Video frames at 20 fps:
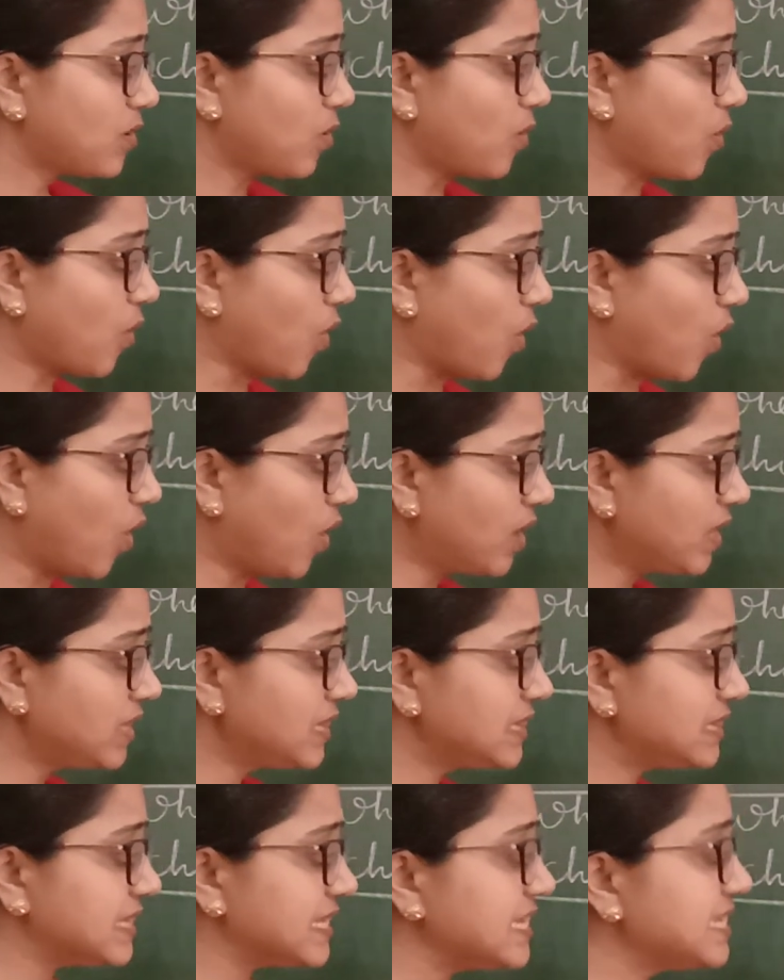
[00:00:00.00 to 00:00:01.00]

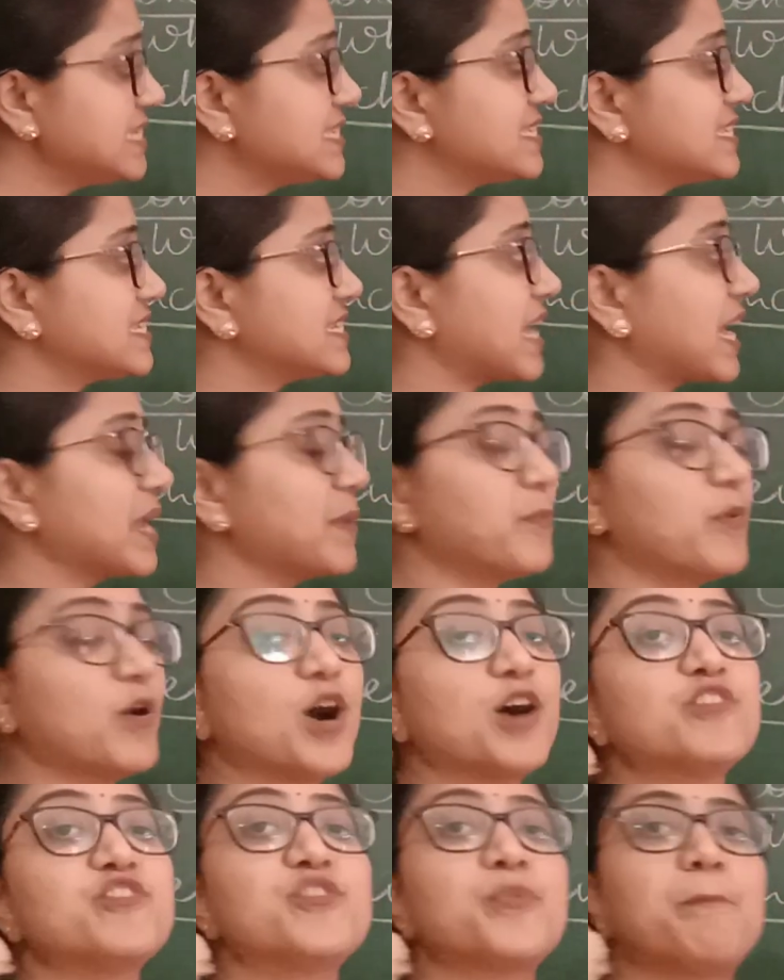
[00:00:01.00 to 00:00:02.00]
all these type
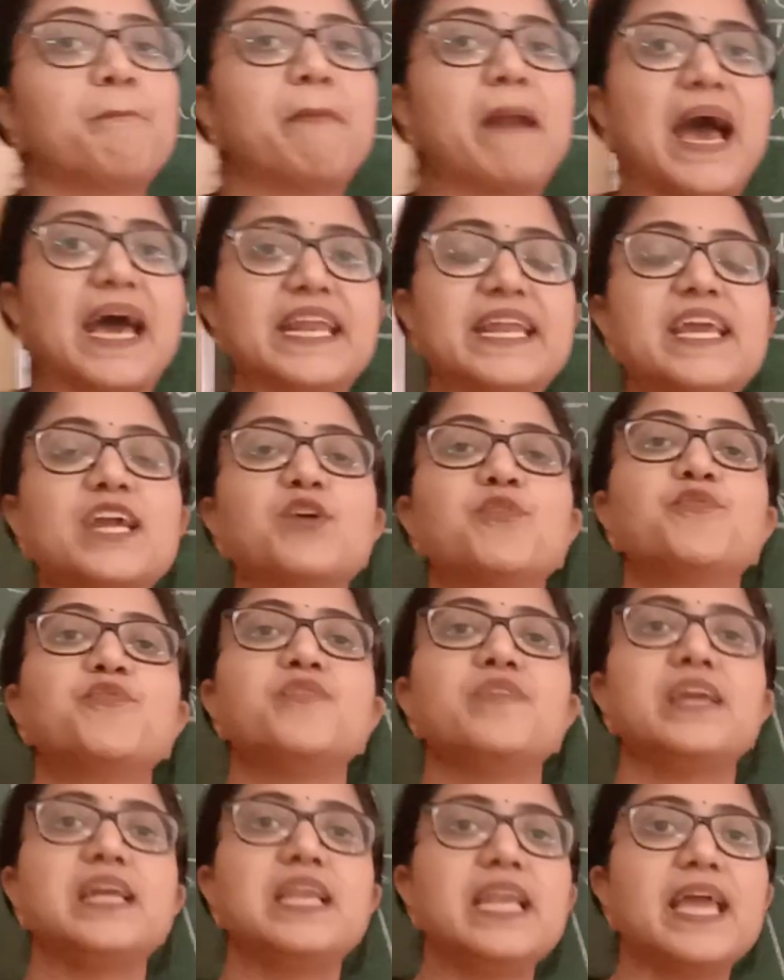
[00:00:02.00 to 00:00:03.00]
of panic
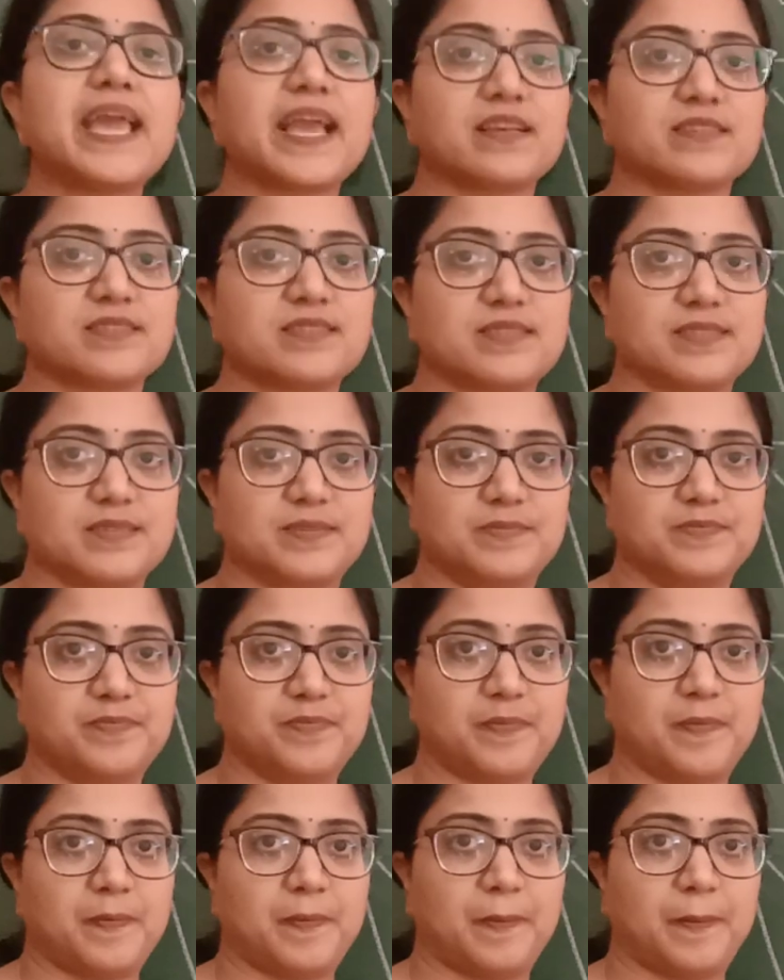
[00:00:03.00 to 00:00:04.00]
feelings
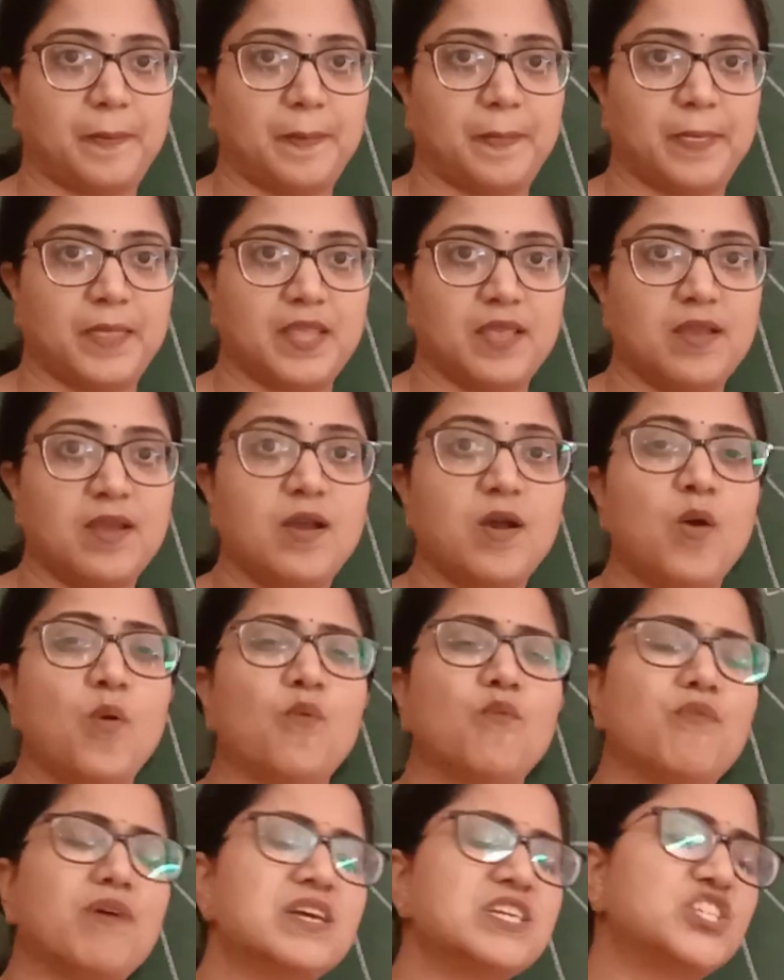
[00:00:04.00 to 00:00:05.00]

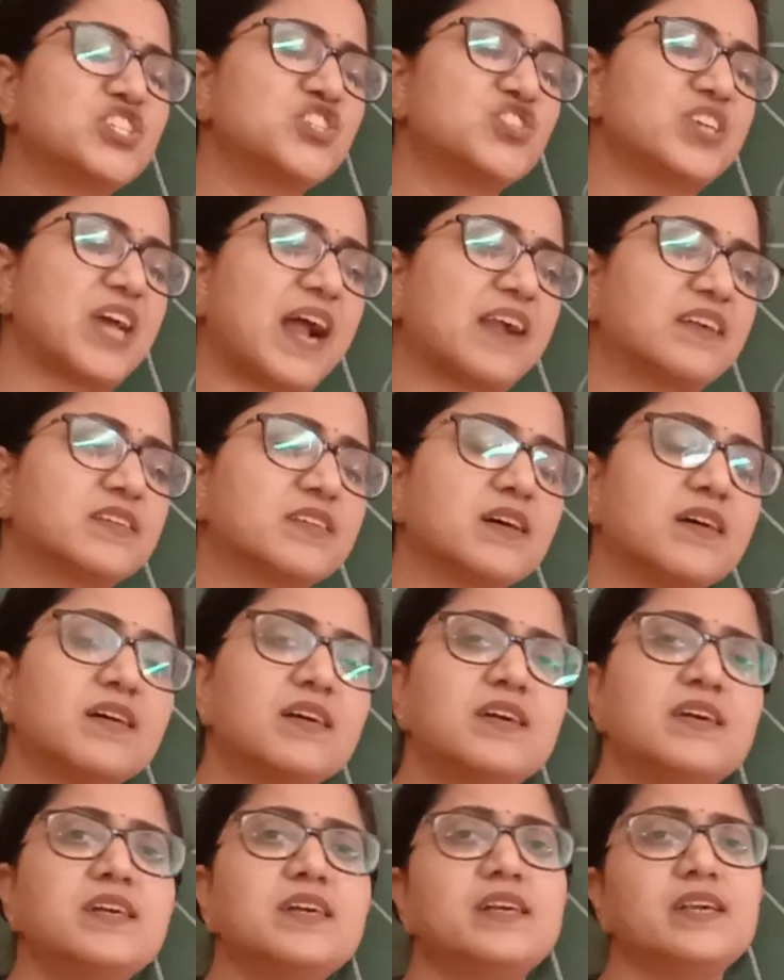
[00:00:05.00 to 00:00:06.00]
were
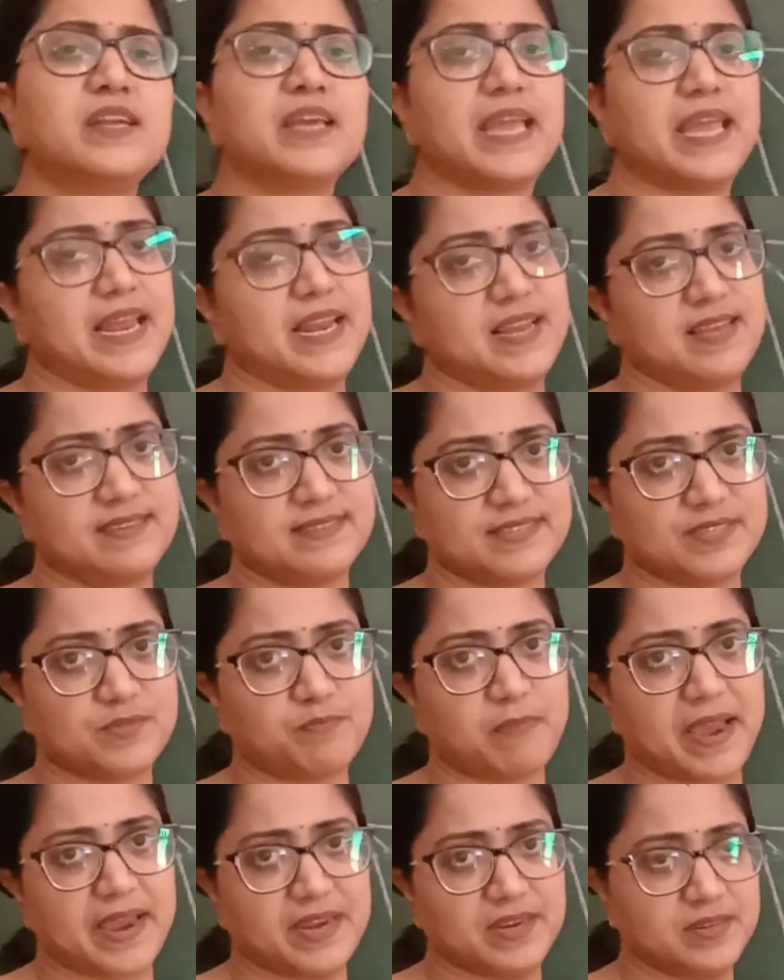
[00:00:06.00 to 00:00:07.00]
shattered in his
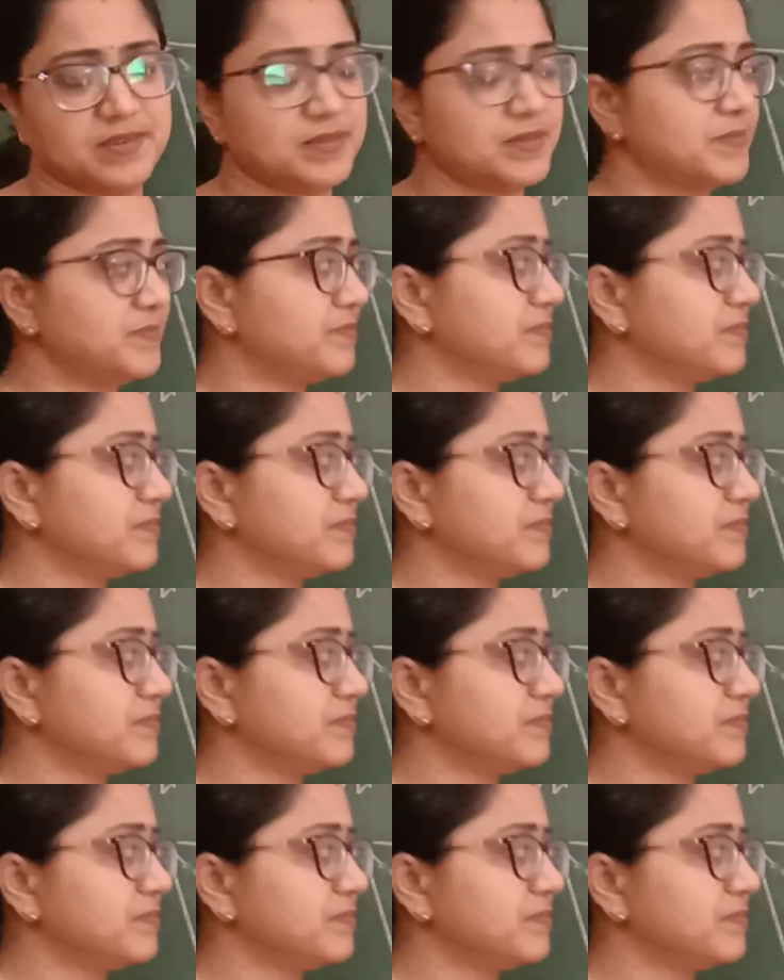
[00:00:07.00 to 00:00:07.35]
mind,